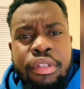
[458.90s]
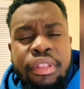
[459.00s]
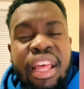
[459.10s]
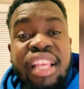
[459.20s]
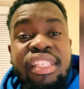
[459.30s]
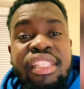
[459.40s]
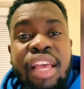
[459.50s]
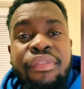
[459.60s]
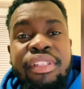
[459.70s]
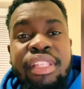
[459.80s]
Now his
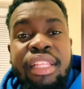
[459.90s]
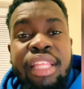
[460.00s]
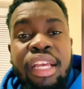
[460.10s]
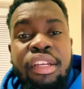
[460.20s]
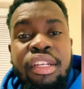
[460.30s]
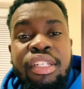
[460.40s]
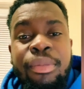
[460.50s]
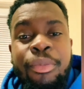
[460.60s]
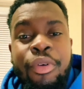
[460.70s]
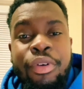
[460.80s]
life is not that good
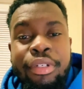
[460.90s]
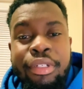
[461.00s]
anymore.